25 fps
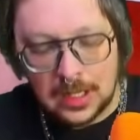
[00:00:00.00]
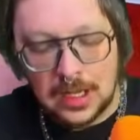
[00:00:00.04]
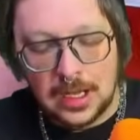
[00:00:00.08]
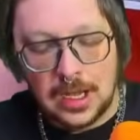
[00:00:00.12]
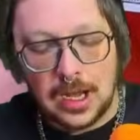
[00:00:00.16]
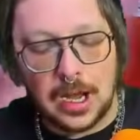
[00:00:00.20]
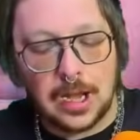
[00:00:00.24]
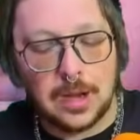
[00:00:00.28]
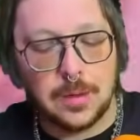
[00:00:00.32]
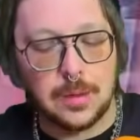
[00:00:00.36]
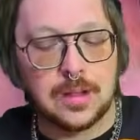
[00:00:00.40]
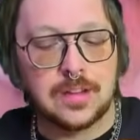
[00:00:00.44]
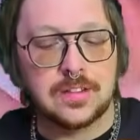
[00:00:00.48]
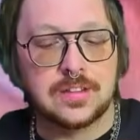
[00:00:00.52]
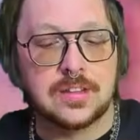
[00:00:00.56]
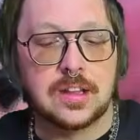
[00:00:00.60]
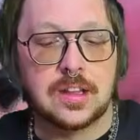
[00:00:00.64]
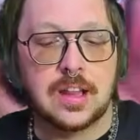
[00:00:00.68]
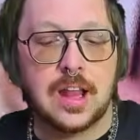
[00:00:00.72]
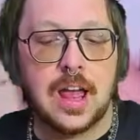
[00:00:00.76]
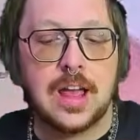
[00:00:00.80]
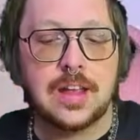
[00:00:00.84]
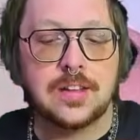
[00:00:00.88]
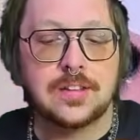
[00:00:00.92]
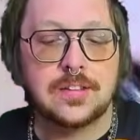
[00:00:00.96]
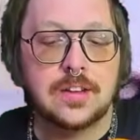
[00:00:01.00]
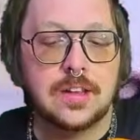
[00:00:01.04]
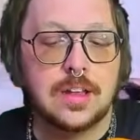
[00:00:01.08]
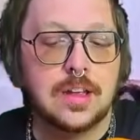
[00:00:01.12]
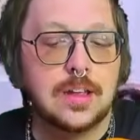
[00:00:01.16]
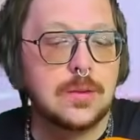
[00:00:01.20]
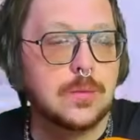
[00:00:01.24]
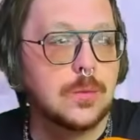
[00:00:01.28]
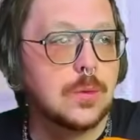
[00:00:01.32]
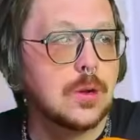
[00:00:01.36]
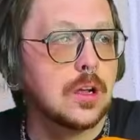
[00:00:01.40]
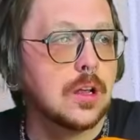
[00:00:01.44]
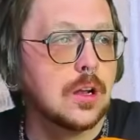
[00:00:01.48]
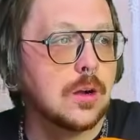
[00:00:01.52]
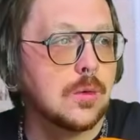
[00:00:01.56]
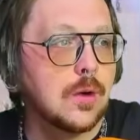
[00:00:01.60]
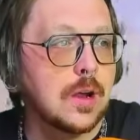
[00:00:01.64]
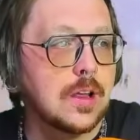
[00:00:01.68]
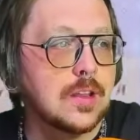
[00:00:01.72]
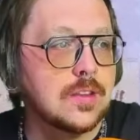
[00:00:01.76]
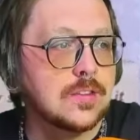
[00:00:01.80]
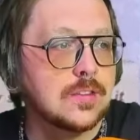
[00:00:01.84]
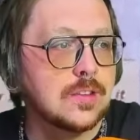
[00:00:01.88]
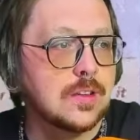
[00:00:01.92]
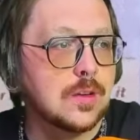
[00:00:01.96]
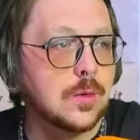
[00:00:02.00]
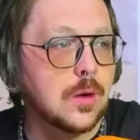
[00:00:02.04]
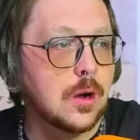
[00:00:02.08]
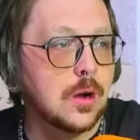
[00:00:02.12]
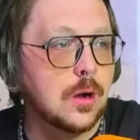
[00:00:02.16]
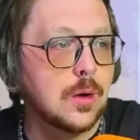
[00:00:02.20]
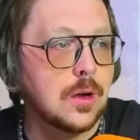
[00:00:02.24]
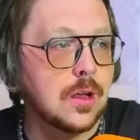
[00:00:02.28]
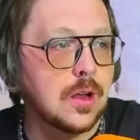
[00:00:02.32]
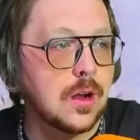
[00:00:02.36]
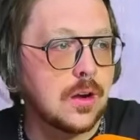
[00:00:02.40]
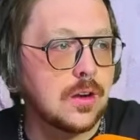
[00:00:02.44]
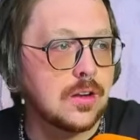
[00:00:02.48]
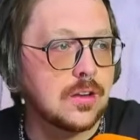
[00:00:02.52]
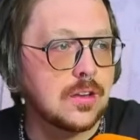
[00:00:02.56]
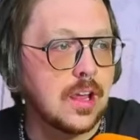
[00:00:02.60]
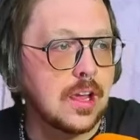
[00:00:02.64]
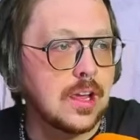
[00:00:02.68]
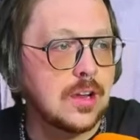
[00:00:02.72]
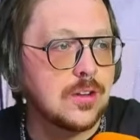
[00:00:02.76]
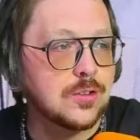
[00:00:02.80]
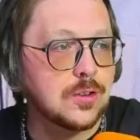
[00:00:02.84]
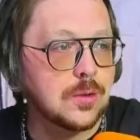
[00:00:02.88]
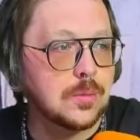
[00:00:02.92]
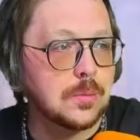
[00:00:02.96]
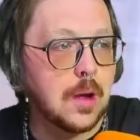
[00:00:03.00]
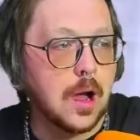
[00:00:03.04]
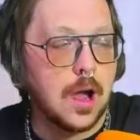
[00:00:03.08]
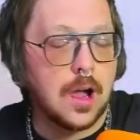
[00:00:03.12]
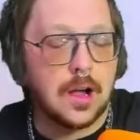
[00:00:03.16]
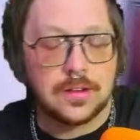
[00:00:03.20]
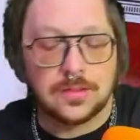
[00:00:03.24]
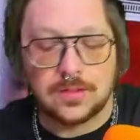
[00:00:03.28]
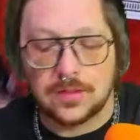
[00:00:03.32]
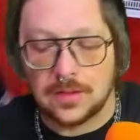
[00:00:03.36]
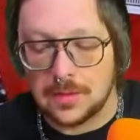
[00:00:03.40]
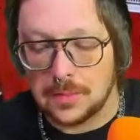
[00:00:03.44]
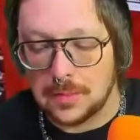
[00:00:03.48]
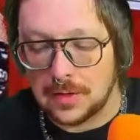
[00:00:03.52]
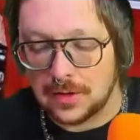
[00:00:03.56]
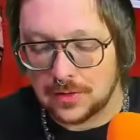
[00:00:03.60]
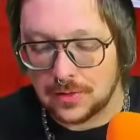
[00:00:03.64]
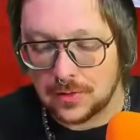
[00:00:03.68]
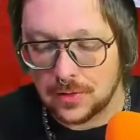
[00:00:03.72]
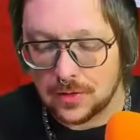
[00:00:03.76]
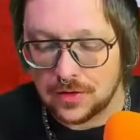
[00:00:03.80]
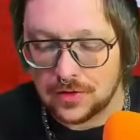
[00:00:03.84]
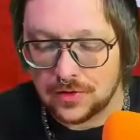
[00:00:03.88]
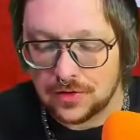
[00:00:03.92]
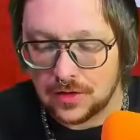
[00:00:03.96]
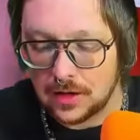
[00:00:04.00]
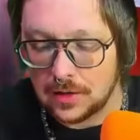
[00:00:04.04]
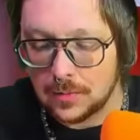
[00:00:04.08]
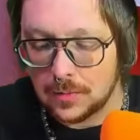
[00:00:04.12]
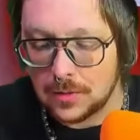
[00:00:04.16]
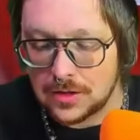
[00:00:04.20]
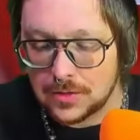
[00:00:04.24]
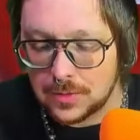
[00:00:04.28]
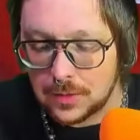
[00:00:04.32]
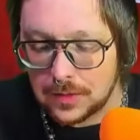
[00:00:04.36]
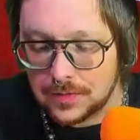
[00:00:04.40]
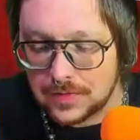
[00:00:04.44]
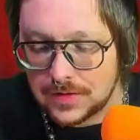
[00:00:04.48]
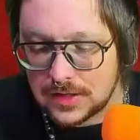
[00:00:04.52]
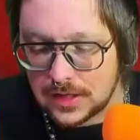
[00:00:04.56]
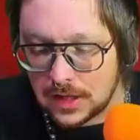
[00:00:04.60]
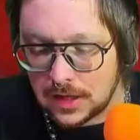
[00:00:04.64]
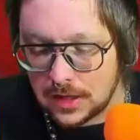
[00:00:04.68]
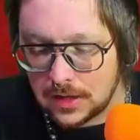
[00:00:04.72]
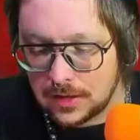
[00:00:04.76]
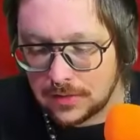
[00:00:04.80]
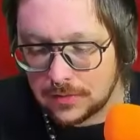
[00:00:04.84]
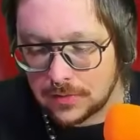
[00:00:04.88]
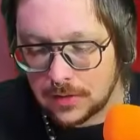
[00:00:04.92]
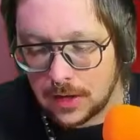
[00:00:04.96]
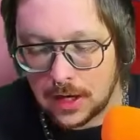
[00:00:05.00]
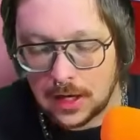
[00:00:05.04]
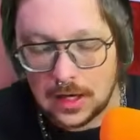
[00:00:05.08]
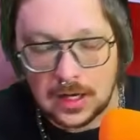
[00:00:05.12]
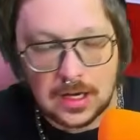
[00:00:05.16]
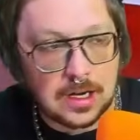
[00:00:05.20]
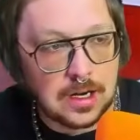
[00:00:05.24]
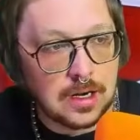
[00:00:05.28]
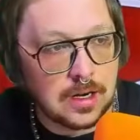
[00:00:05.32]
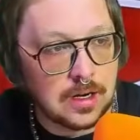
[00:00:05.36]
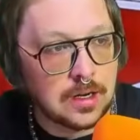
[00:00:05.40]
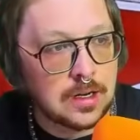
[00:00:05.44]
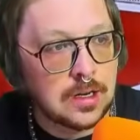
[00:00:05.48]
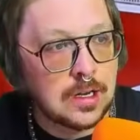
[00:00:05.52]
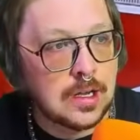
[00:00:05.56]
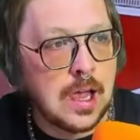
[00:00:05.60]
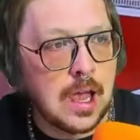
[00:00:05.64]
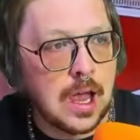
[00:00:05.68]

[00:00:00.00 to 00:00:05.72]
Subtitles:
Anyways, then lastly, we're going to write 0 in our danger box on the mystery sheet, which we've done right here.